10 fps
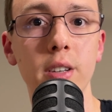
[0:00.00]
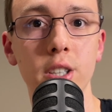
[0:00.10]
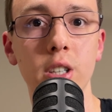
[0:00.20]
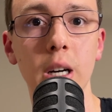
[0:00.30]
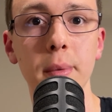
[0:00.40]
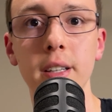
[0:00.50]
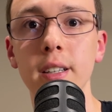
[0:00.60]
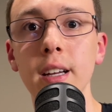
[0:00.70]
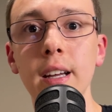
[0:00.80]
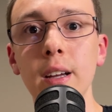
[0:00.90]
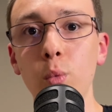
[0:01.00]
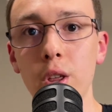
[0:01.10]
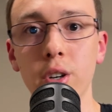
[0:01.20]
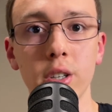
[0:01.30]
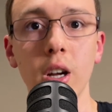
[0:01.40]
determine
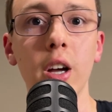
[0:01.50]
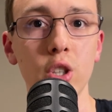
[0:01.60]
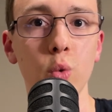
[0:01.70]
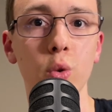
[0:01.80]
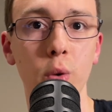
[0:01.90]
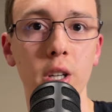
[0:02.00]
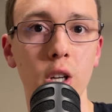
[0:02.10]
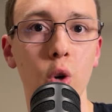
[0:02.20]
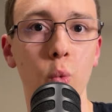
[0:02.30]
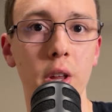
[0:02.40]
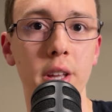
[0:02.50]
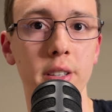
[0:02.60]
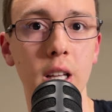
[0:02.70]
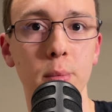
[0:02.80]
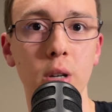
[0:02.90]
whether or not you would want to go with a
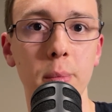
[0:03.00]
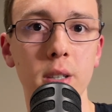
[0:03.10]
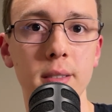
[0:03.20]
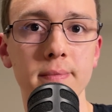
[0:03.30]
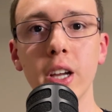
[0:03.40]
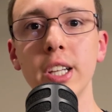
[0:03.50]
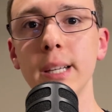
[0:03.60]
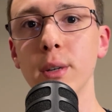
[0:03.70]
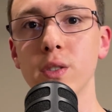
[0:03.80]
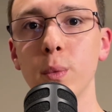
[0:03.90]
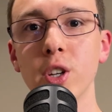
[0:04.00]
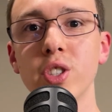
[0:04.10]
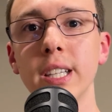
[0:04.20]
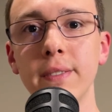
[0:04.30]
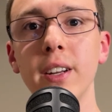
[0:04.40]
teleprompter. Thank you so much for watching
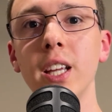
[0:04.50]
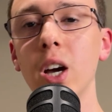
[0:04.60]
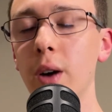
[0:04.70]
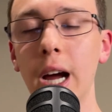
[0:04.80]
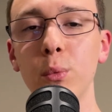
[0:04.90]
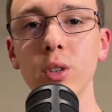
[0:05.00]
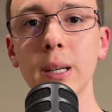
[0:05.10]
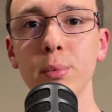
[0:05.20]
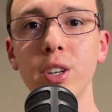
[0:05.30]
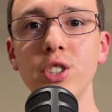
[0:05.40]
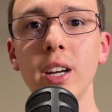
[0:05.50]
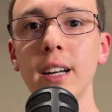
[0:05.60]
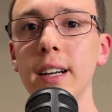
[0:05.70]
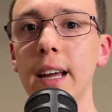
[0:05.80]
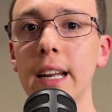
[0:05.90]
this video. I really appreciate
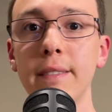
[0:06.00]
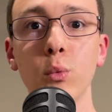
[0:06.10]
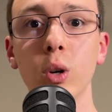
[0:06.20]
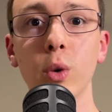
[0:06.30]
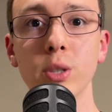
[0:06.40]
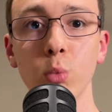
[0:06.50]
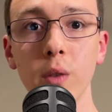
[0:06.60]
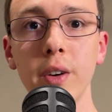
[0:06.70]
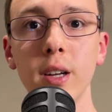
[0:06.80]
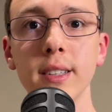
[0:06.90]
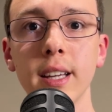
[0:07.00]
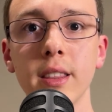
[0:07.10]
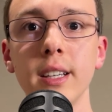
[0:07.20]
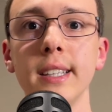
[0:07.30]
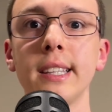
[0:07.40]
it. And if you want to watch more videos like
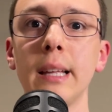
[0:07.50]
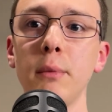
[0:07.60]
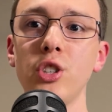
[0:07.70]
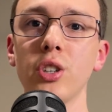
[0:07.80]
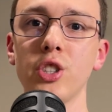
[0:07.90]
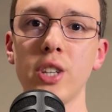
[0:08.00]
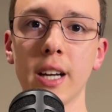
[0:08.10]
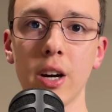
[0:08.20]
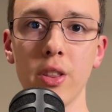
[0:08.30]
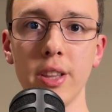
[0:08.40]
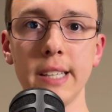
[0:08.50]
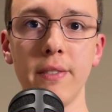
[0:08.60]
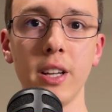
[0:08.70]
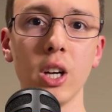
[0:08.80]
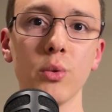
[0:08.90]
this, then be sure to check out this
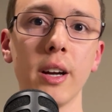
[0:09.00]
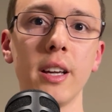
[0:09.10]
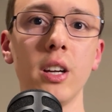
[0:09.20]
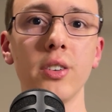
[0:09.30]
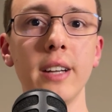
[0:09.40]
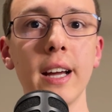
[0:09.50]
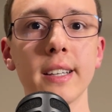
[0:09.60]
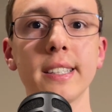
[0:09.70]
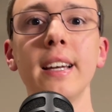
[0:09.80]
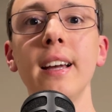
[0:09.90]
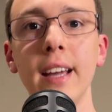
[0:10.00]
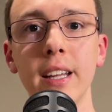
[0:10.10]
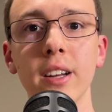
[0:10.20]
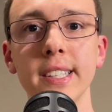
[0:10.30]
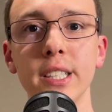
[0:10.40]
video right here next, and
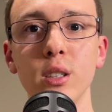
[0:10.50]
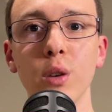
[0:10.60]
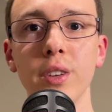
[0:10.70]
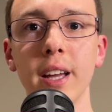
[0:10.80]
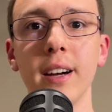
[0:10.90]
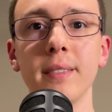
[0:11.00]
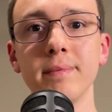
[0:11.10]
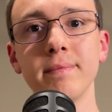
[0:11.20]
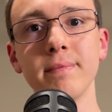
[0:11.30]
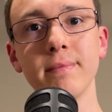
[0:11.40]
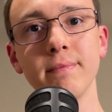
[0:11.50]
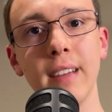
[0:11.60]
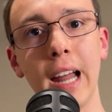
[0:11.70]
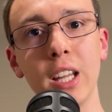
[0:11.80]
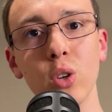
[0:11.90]
I'll see you over there.
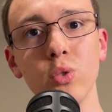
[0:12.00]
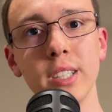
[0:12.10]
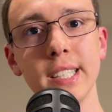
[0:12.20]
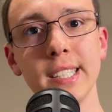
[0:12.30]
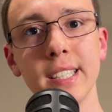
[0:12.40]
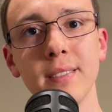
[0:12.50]
Adios.